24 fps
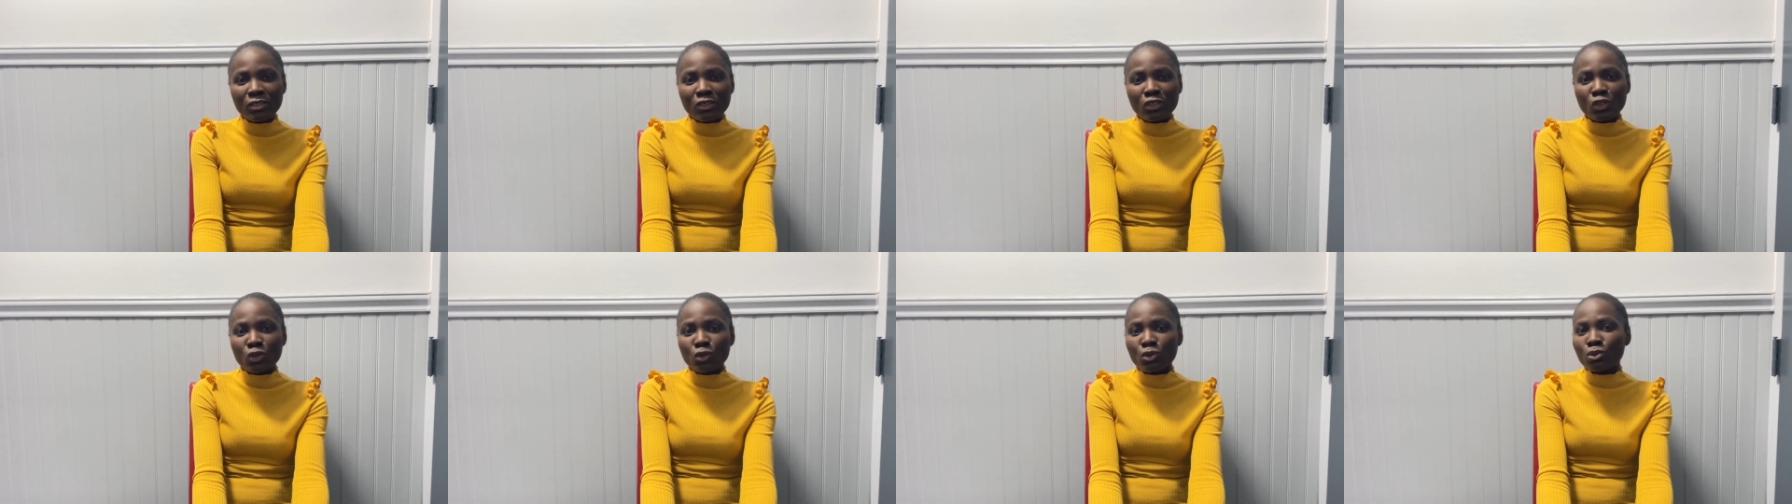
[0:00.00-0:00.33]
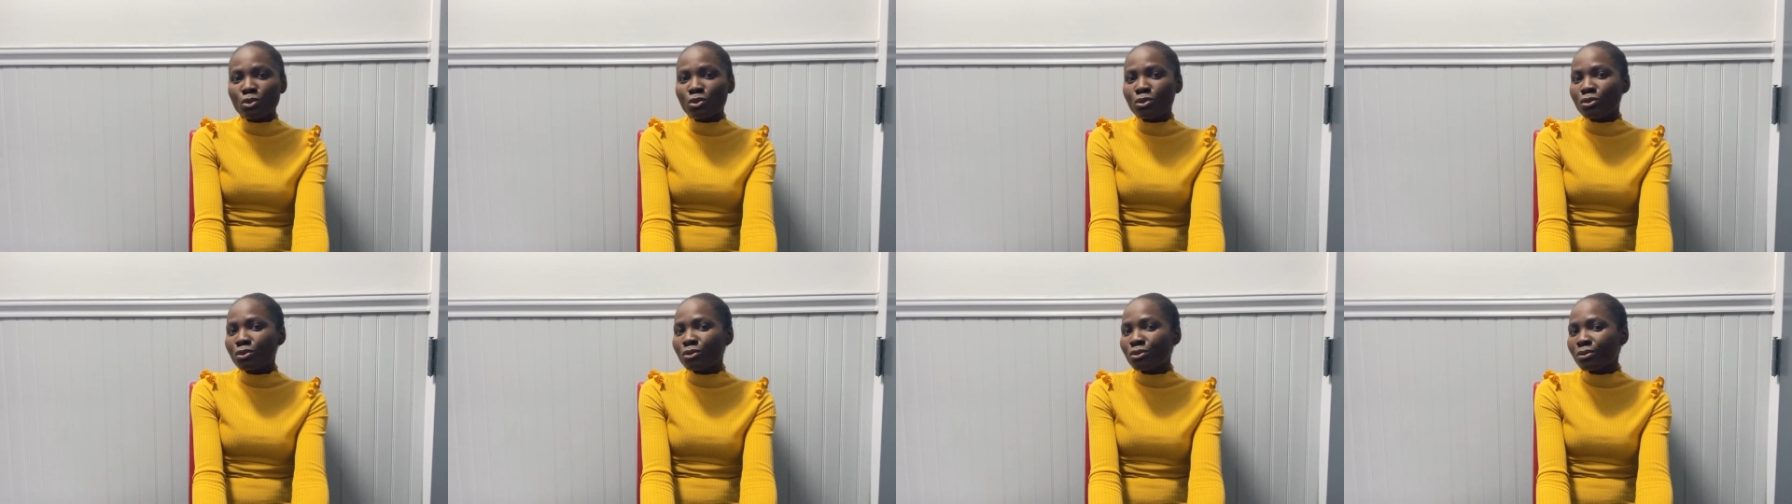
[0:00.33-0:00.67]

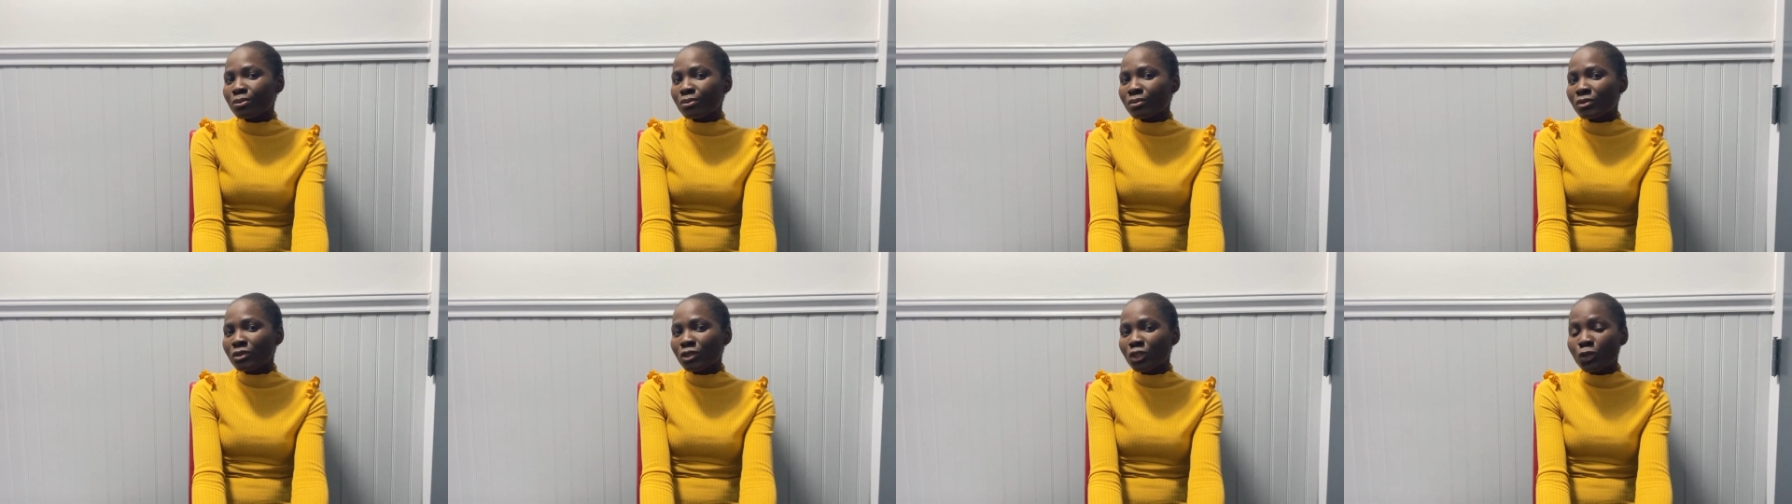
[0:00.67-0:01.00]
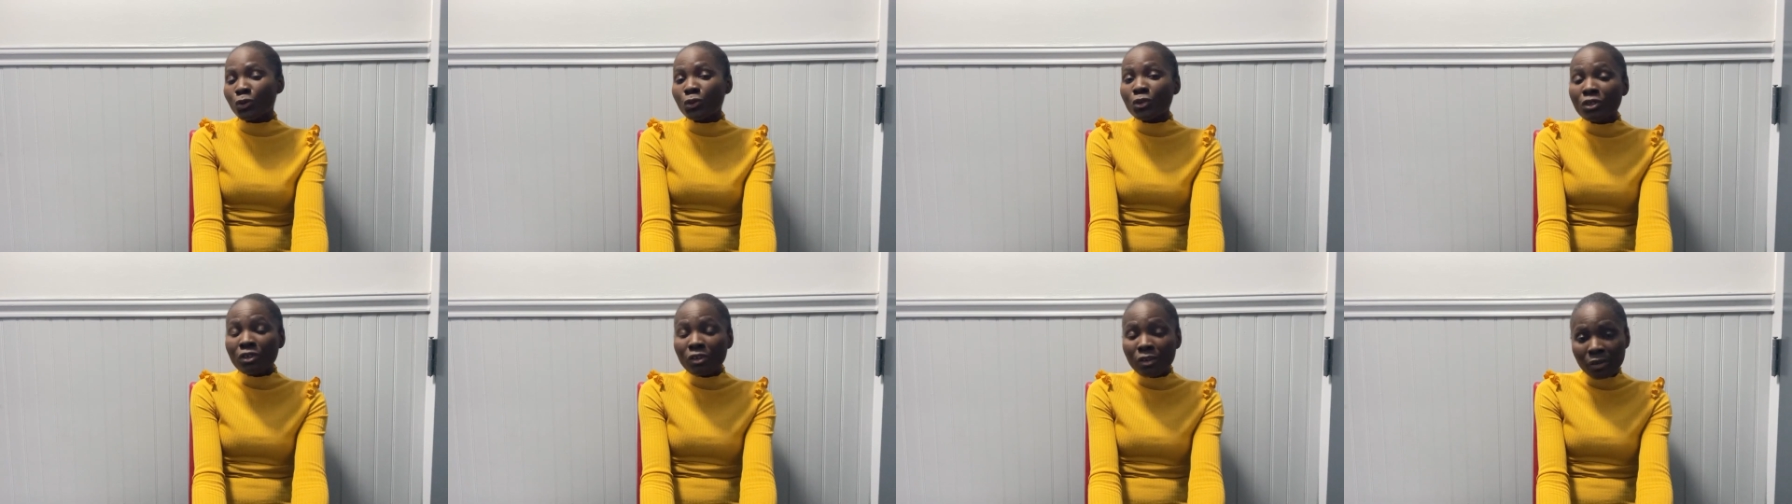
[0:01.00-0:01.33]
to
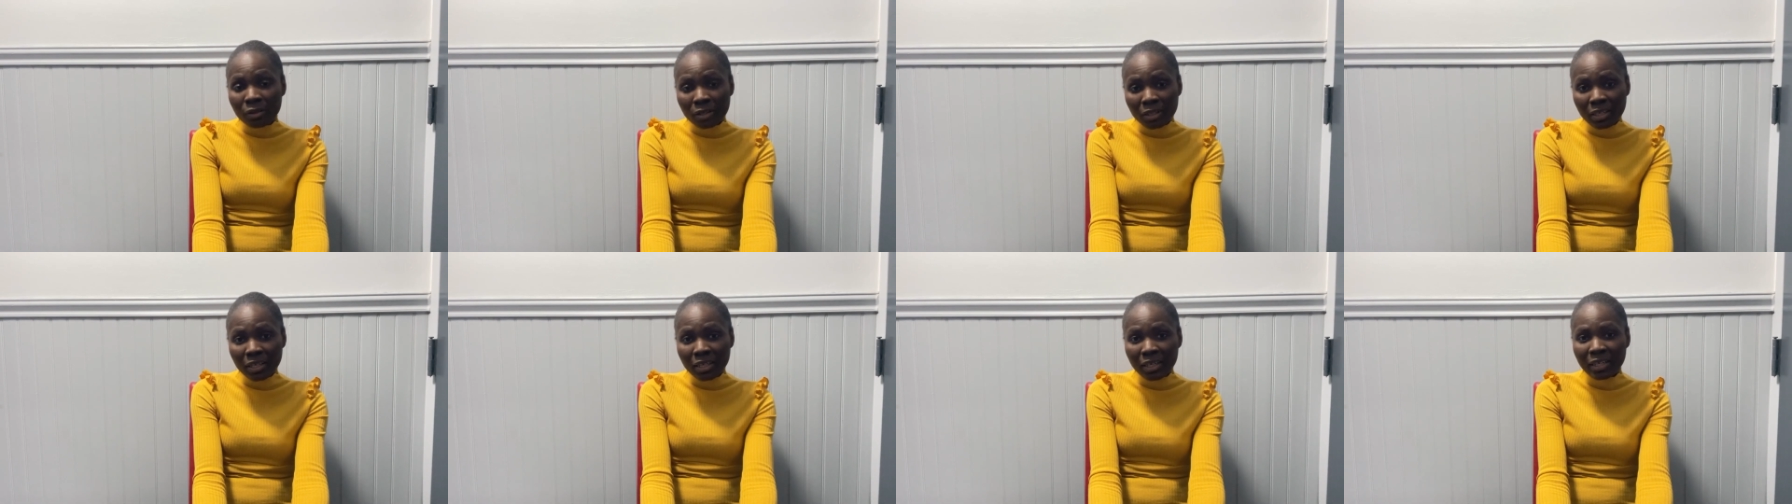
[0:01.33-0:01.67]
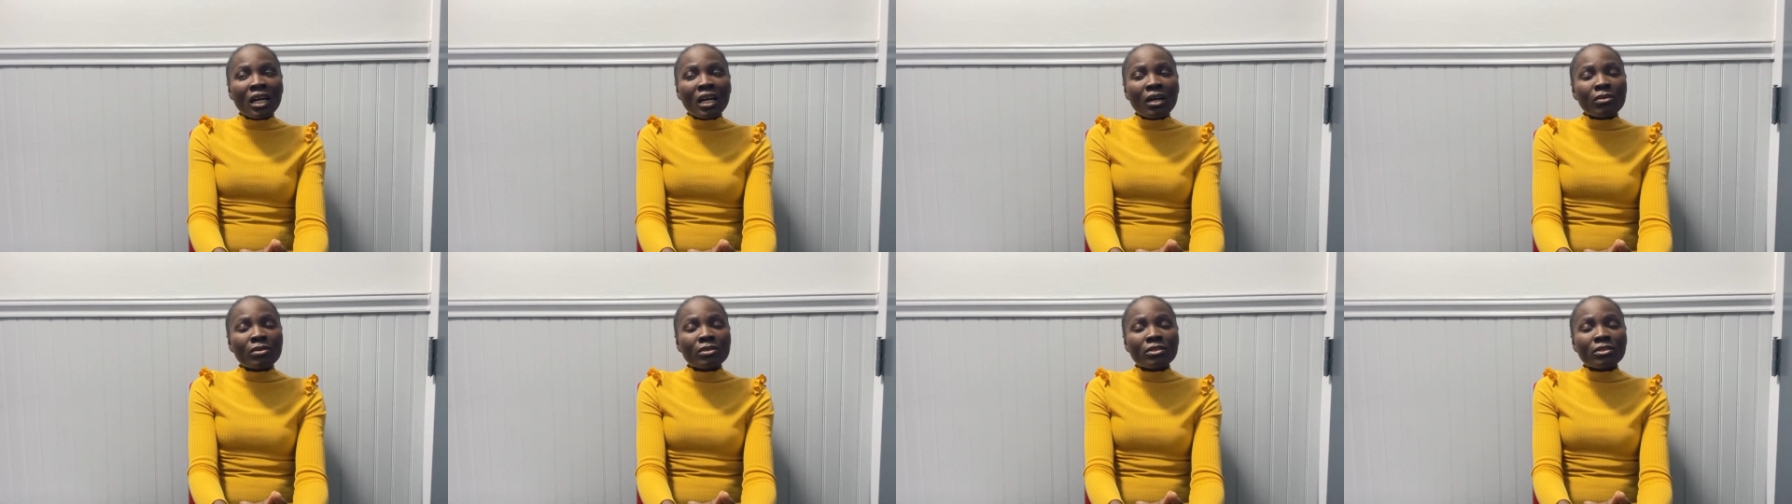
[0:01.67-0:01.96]
New York. I